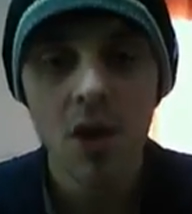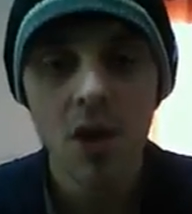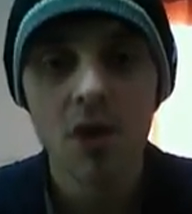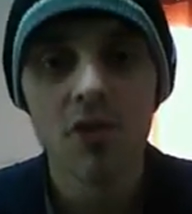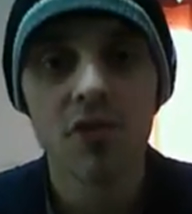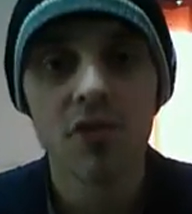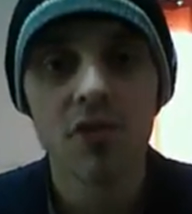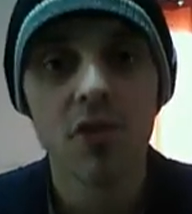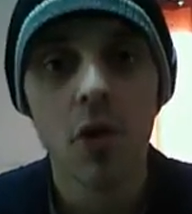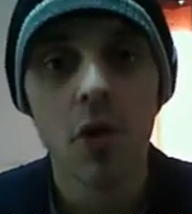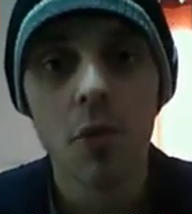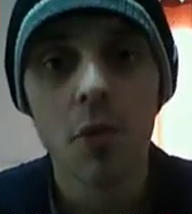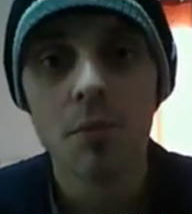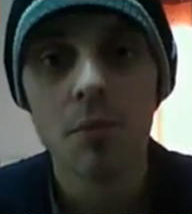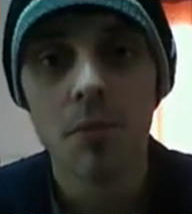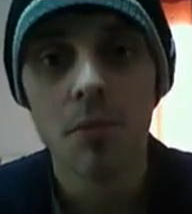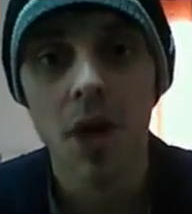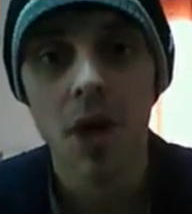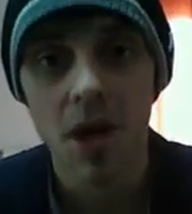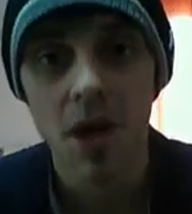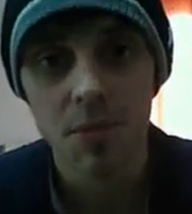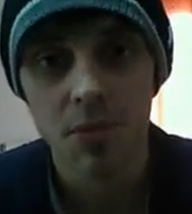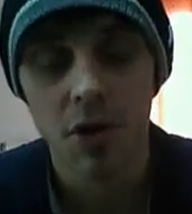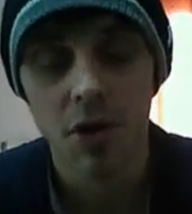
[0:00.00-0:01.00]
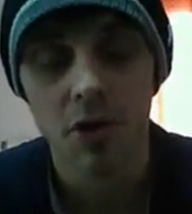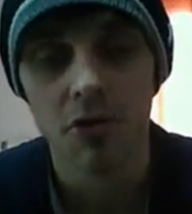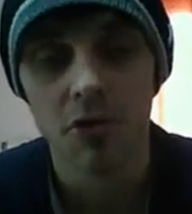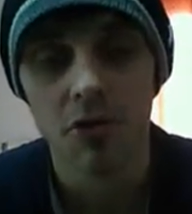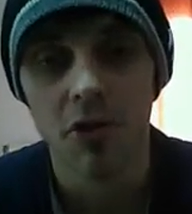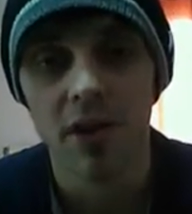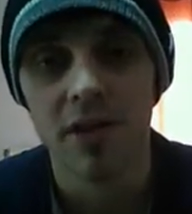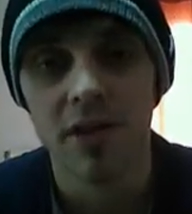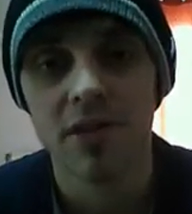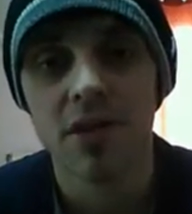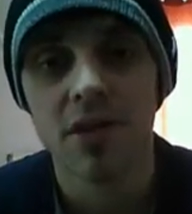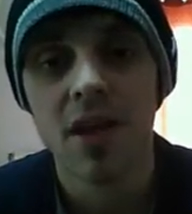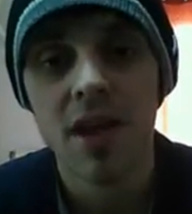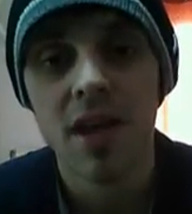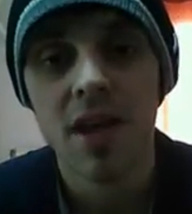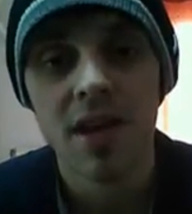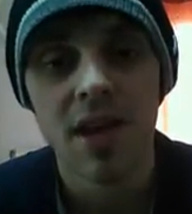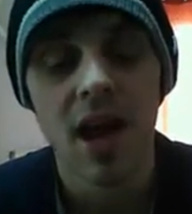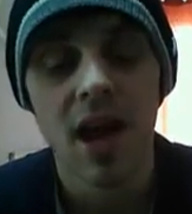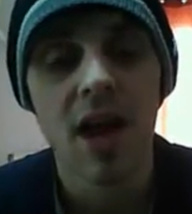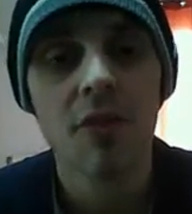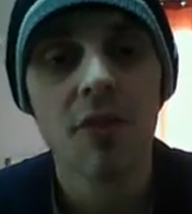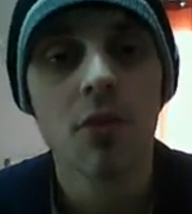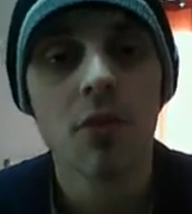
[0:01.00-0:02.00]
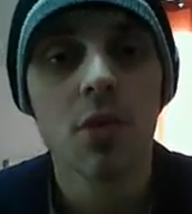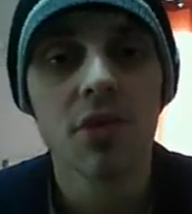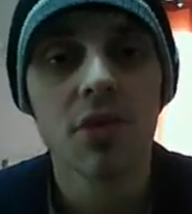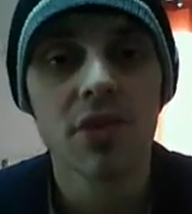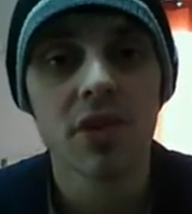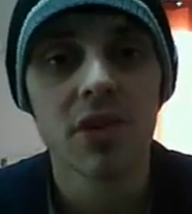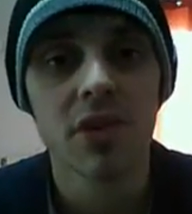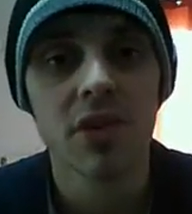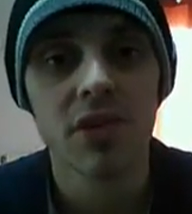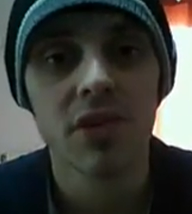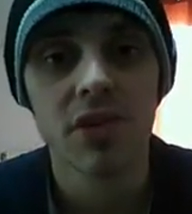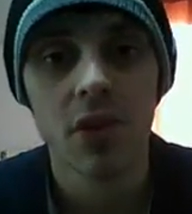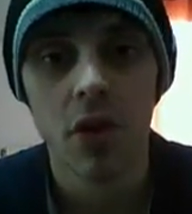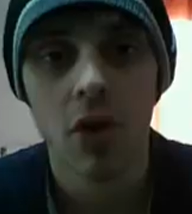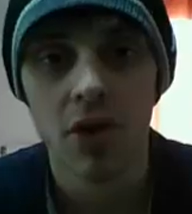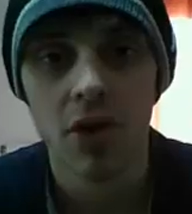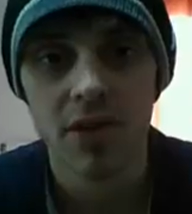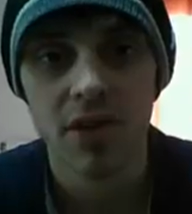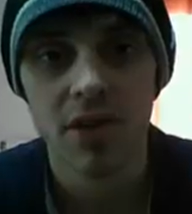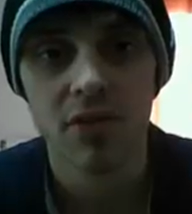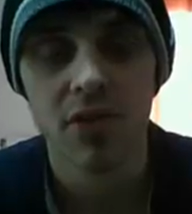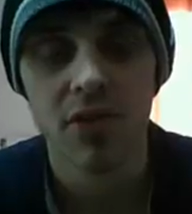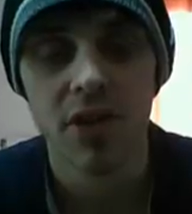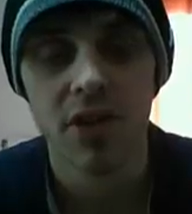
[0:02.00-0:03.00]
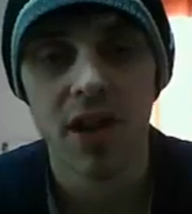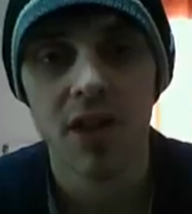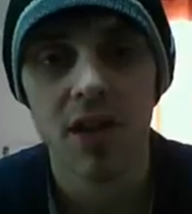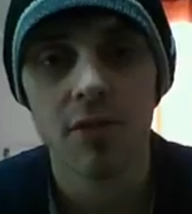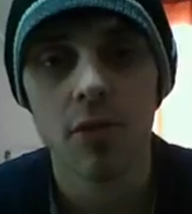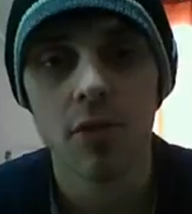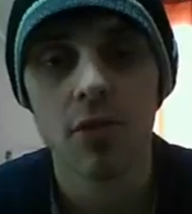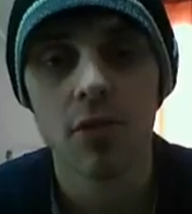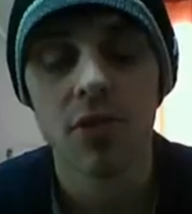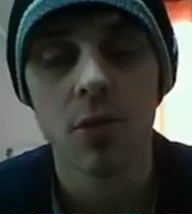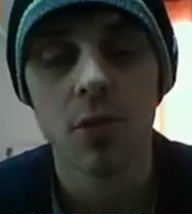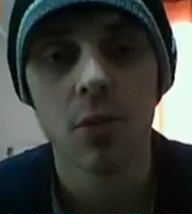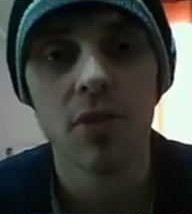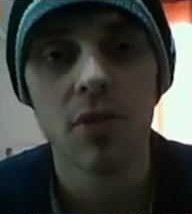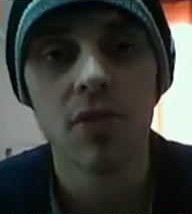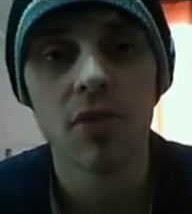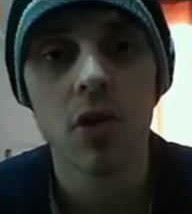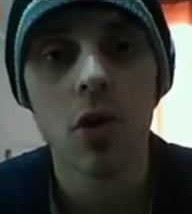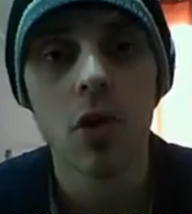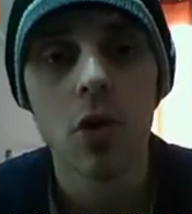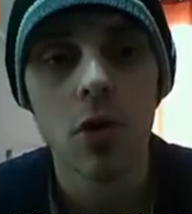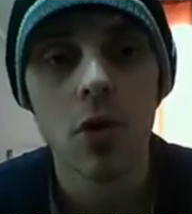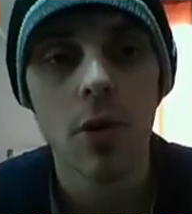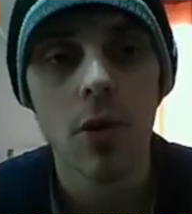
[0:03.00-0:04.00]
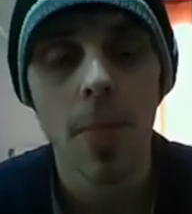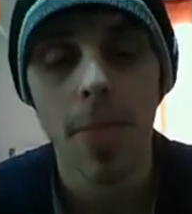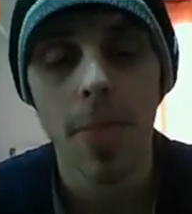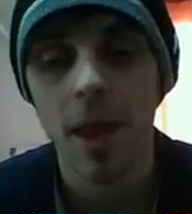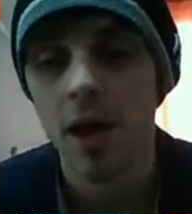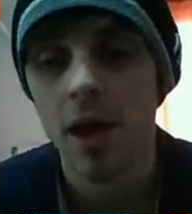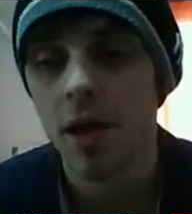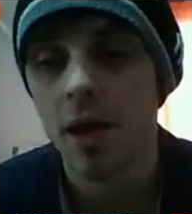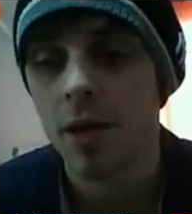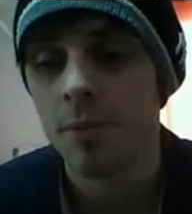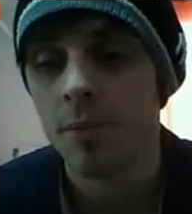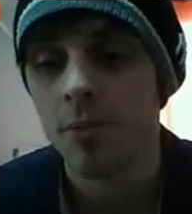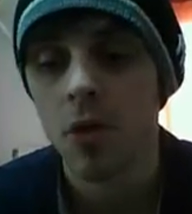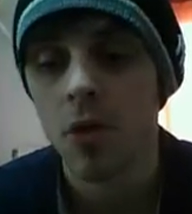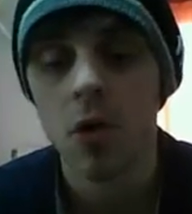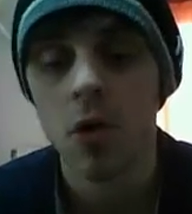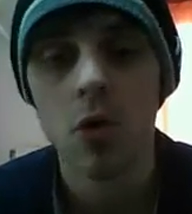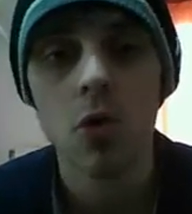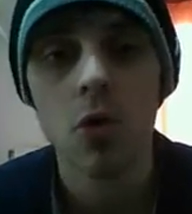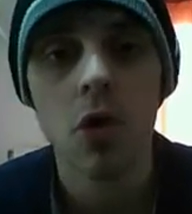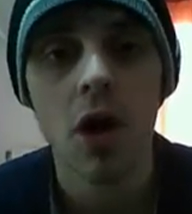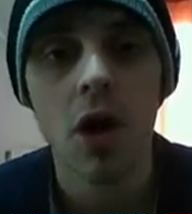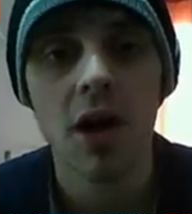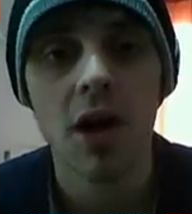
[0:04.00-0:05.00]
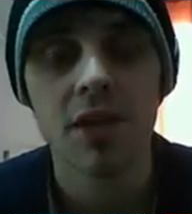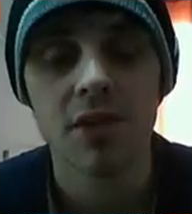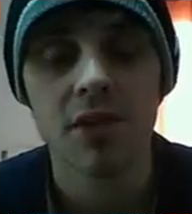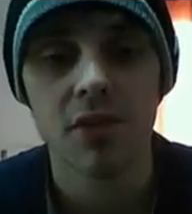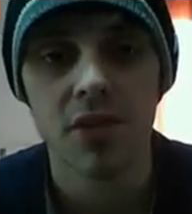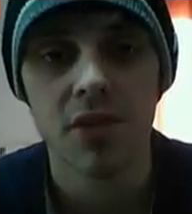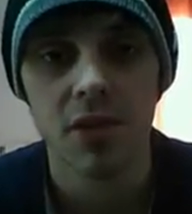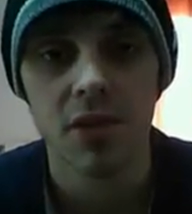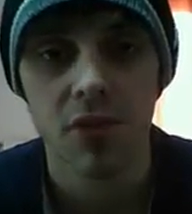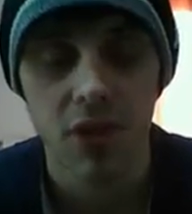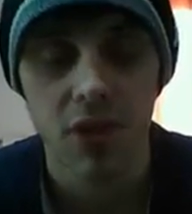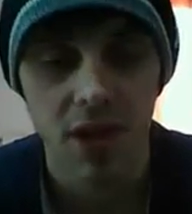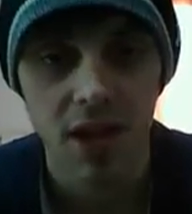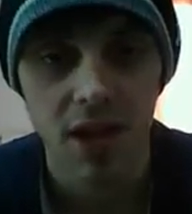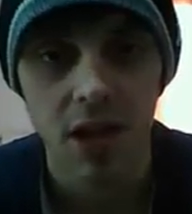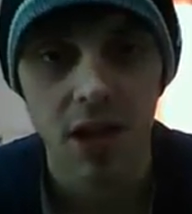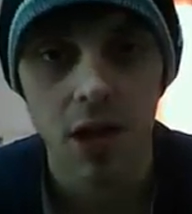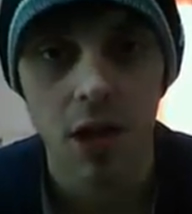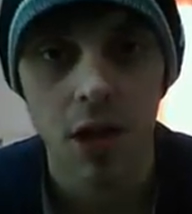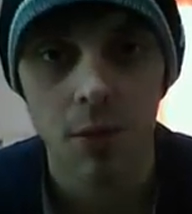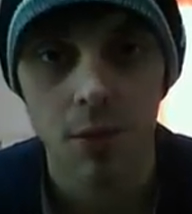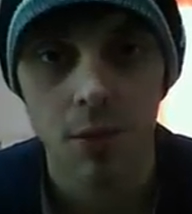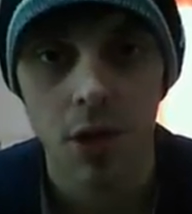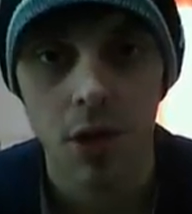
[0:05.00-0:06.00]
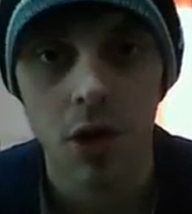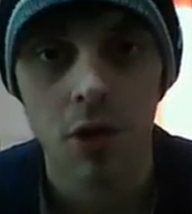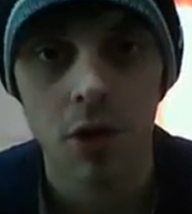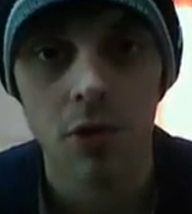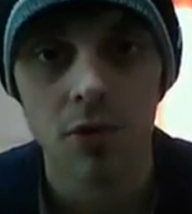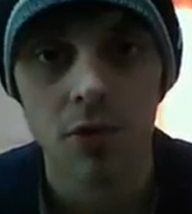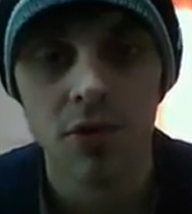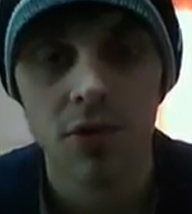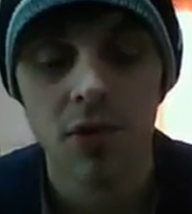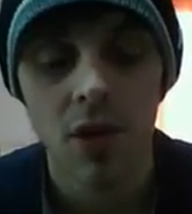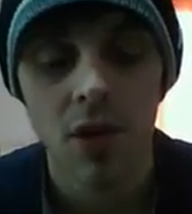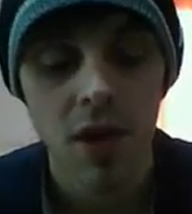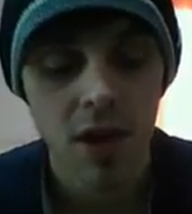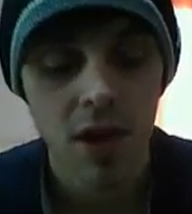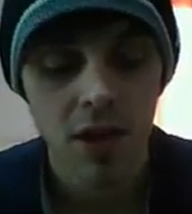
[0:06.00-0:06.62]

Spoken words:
from my progress. Now, everyone's going to start at different levels, and we've got all kinds of different income goals.